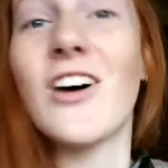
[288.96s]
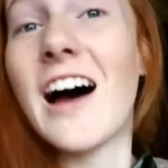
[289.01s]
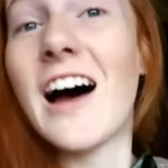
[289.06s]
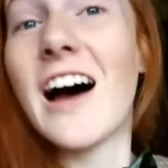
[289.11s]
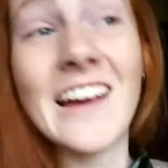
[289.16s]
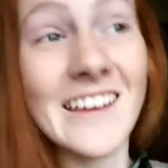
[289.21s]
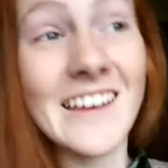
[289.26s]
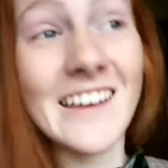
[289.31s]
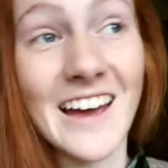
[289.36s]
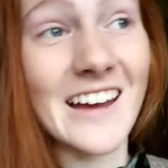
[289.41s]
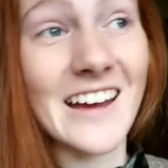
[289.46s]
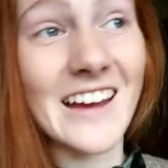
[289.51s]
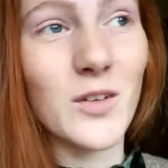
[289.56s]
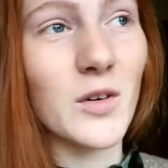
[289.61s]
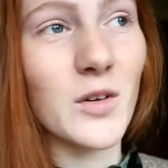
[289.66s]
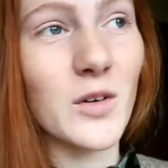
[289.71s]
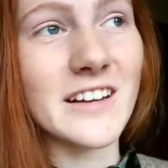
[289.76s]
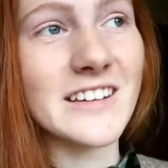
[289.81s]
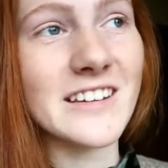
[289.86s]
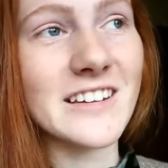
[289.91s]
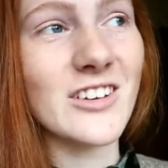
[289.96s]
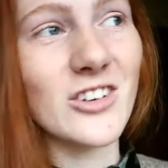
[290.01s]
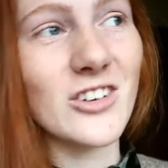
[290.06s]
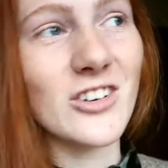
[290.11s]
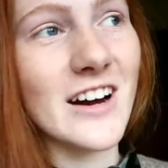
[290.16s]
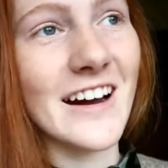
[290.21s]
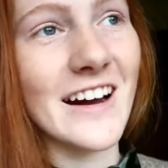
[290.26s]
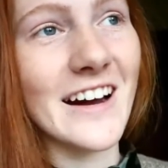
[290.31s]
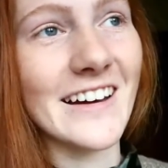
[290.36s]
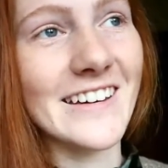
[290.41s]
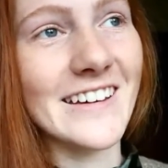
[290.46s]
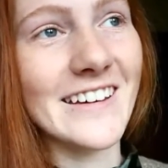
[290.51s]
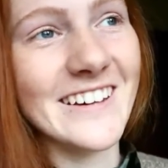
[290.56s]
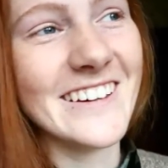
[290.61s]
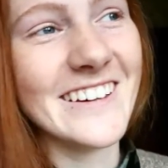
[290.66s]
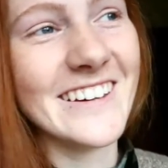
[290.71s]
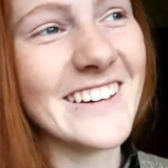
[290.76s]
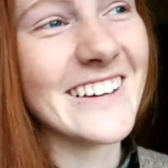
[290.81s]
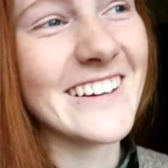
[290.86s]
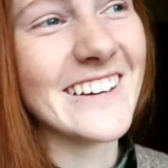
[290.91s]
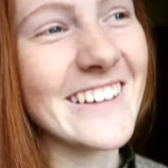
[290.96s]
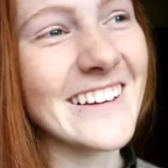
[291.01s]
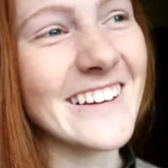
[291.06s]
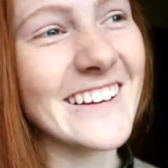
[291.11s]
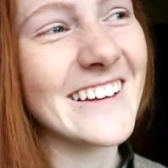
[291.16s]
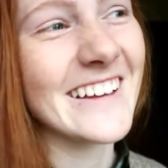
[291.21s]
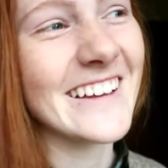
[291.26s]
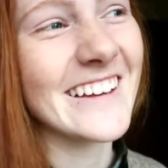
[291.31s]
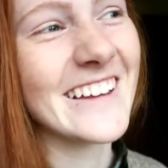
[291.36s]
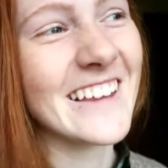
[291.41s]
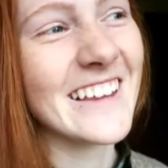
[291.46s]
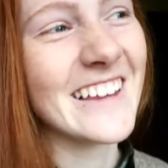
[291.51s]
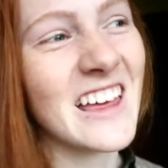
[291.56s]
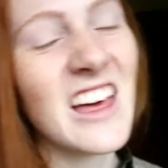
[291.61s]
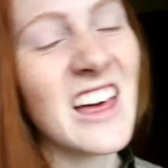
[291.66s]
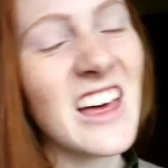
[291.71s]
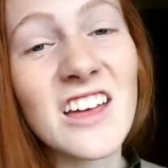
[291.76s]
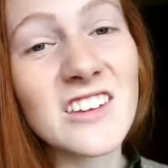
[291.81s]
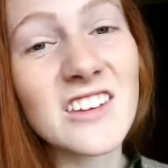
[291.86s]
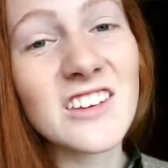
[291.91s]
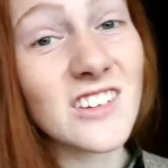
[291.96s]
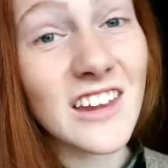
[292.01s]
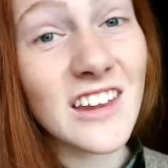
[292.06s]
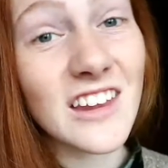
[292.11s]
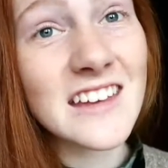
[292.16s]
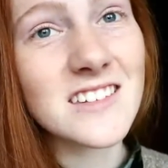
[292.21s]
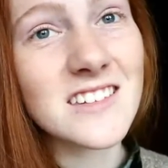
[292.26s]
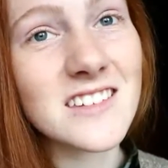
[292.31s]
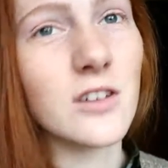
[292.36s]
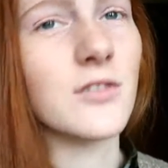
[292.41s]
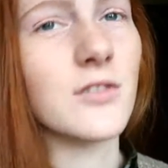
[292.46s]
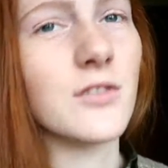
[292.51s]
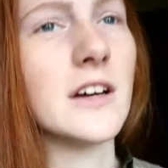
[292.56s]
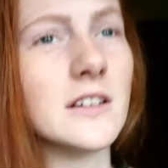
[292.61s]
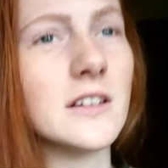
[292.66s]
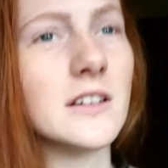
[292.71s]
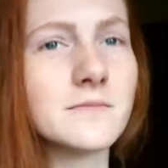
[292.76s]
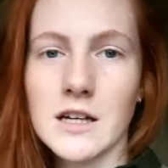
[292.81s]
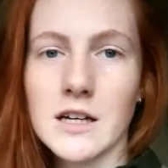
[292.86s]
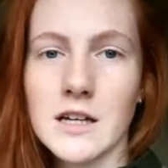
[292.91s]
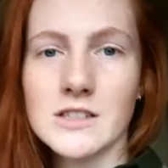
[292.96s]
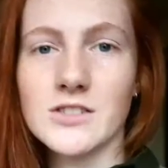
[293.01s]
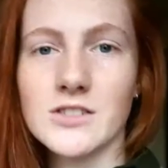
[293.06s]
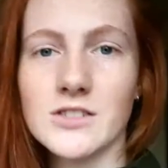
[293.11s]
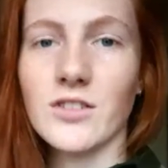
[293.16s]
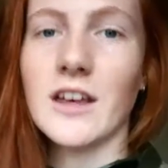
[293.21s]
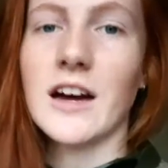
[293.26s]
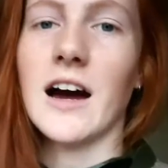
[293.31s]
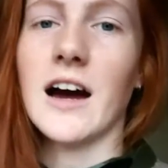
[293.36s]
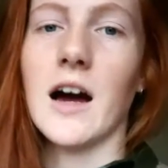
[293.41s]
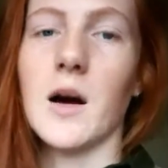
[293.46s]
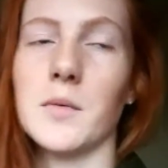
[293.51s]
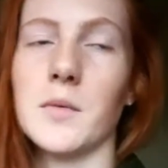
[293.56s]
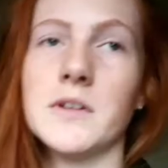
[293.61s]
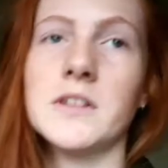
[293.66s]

So I kind of wanted to cry. So that's not fun. So that